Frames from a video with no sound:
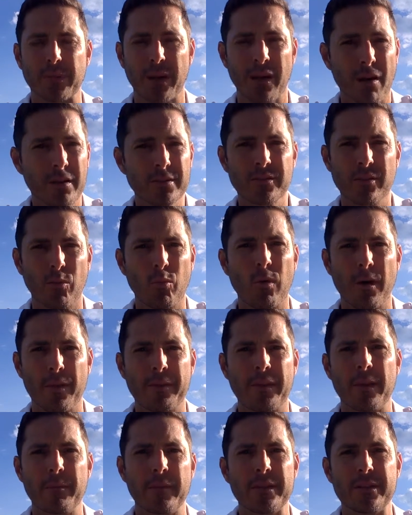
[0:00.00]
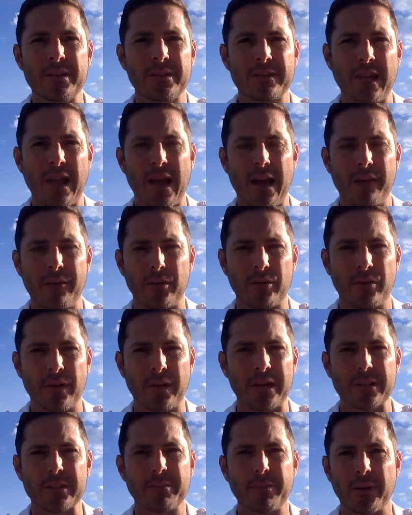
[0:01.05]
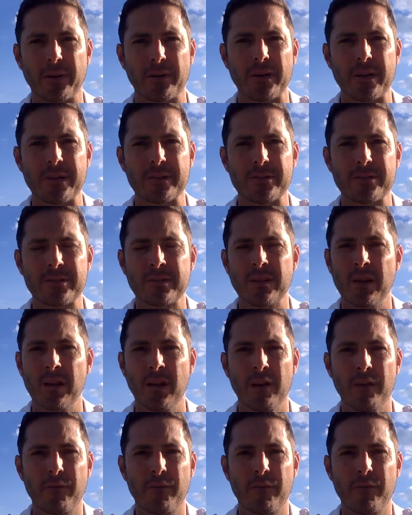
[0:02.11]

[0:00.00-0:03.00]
but I also want them to just have a great experience